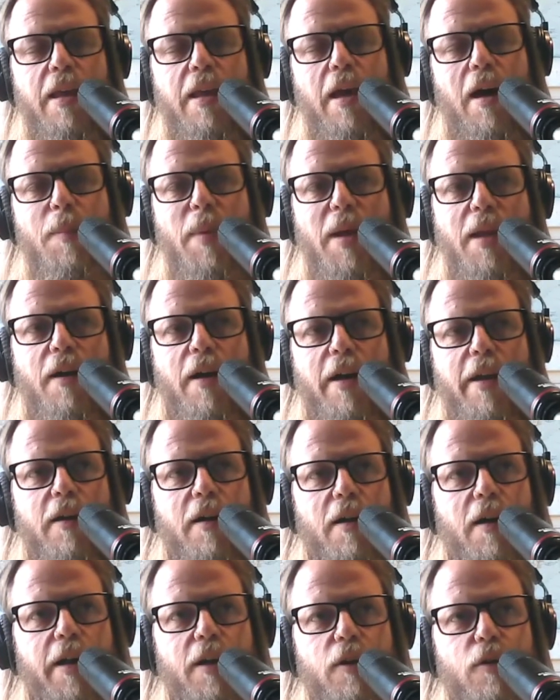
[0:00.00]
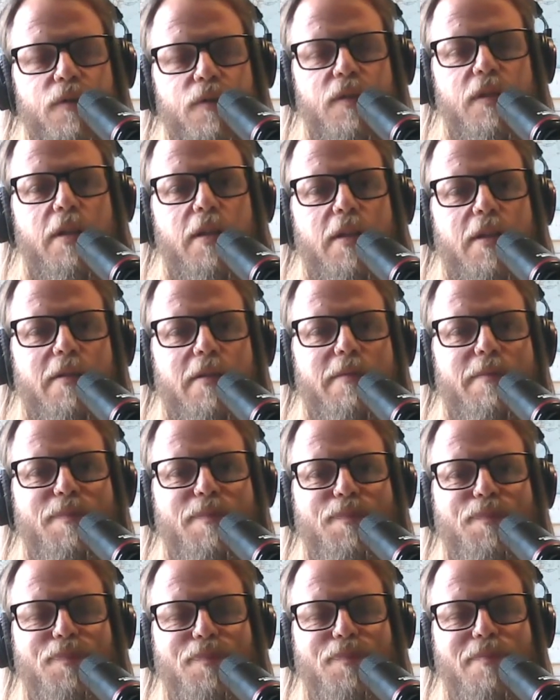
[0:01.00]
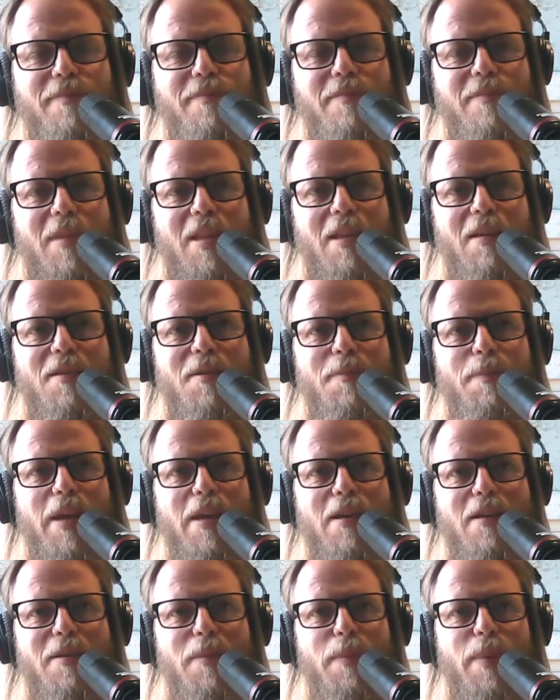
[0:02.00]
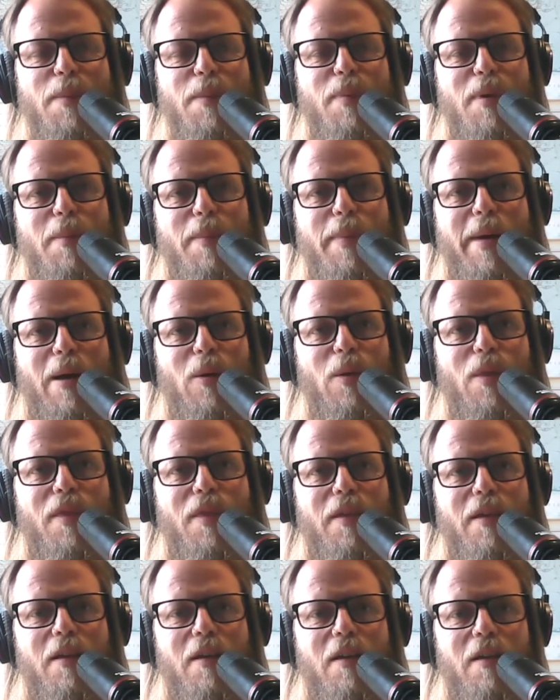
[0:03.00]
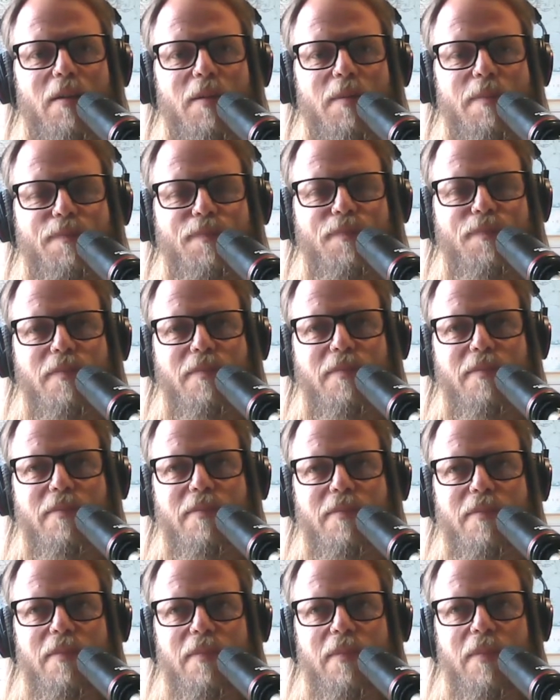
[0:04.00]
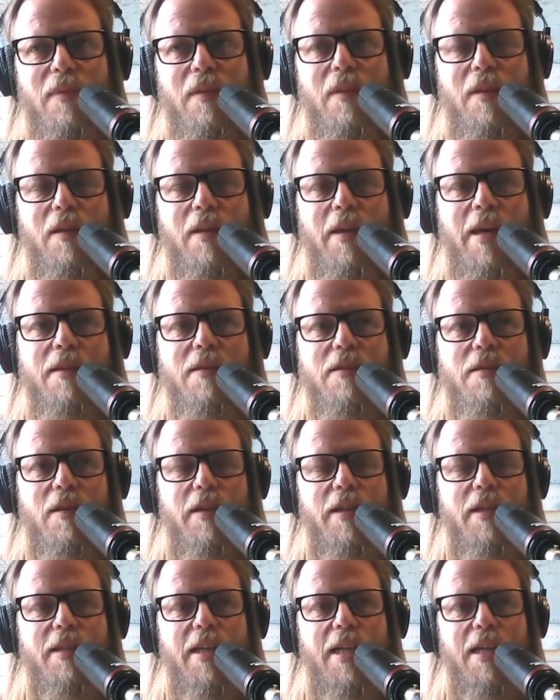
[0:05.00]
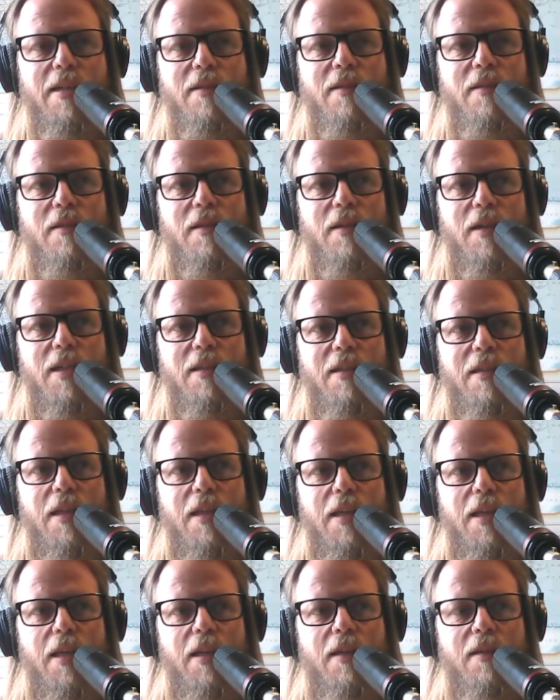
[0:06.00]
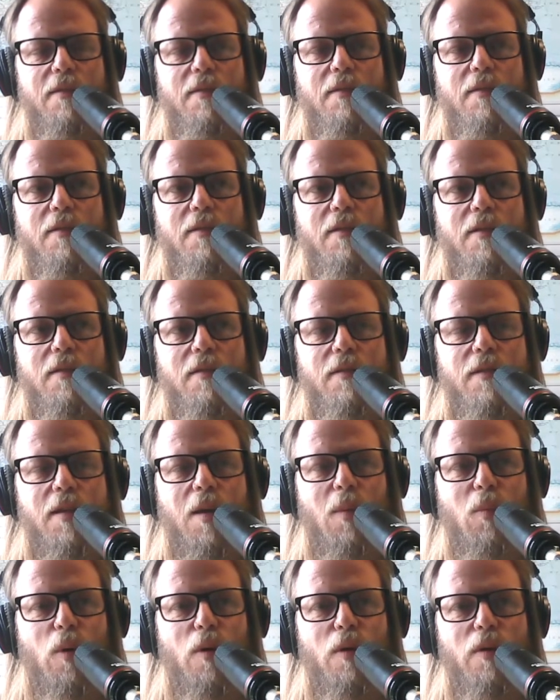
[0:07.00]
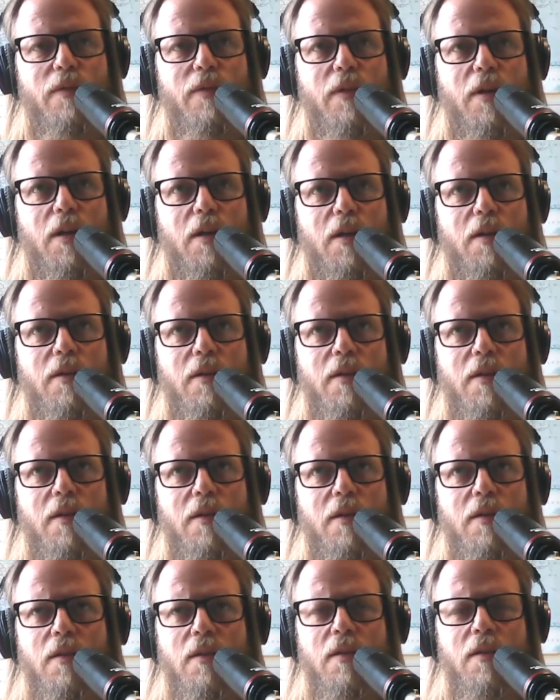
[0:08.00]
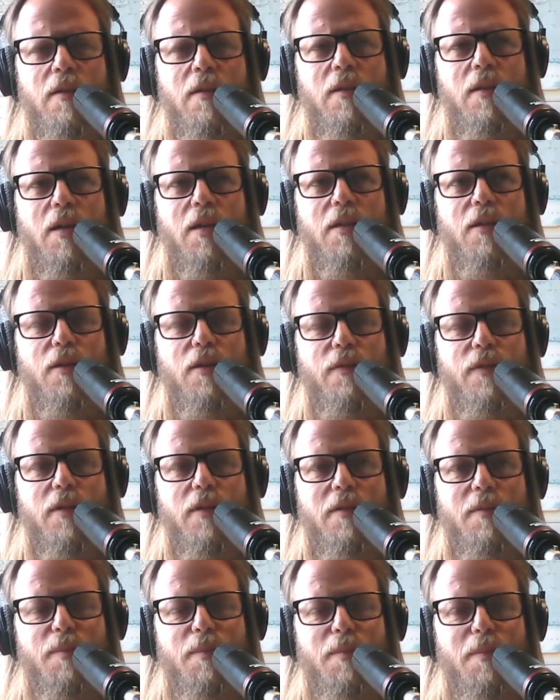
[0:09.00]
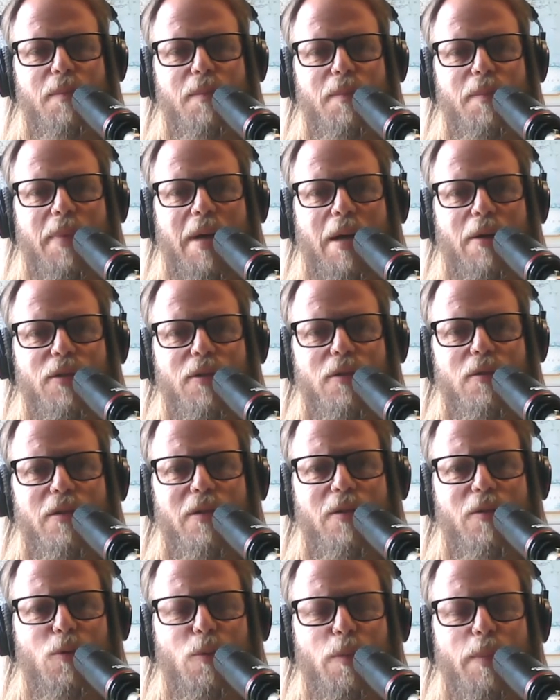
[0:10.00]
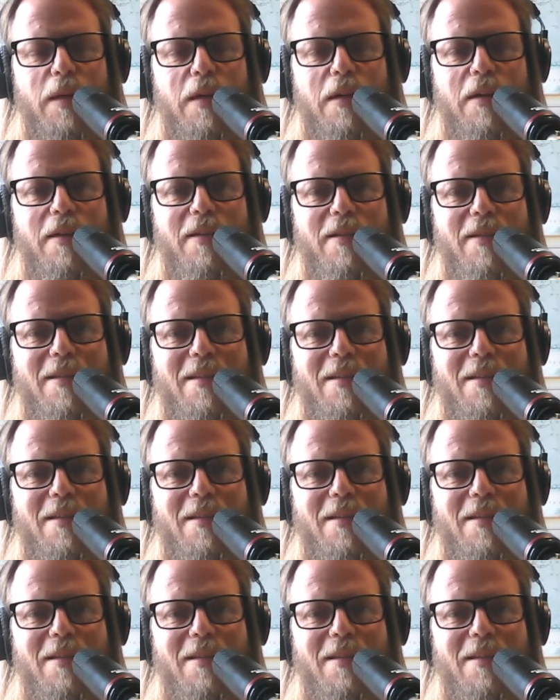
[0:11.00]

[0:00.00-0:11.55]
Yeah, I mean, I often speak to people about the Kent Psychedelic Society in somewhat of a, I don't know if it's paradoxical, but